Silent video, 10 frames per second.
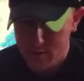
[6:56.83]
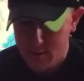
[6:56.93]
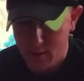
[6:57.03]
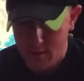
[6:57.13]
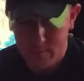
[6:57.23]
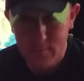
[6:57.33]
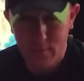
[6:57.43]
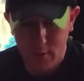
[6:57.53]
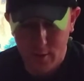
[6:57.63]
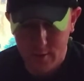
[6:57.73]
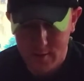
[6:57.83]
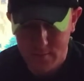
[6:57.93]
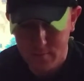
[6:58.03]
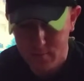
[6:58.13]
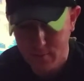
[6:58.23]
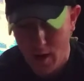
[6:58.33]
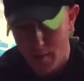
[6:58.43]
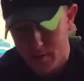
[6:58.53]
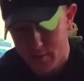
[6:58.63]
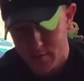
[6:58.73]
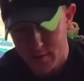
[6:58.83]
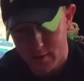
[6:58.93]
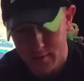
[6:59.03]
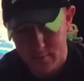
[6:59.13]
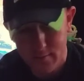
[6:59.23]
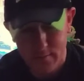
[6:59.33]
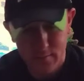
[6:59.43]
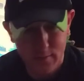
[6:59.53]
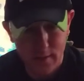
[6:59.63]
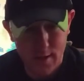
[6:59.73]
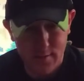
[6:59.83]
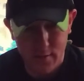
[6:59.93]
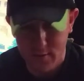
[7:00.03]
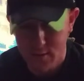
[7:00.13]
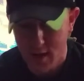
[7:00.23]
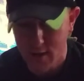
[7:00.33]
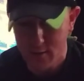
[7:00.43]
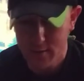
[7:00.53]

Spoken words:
art, or collector's copy of the Castlevania Lords of Shadow.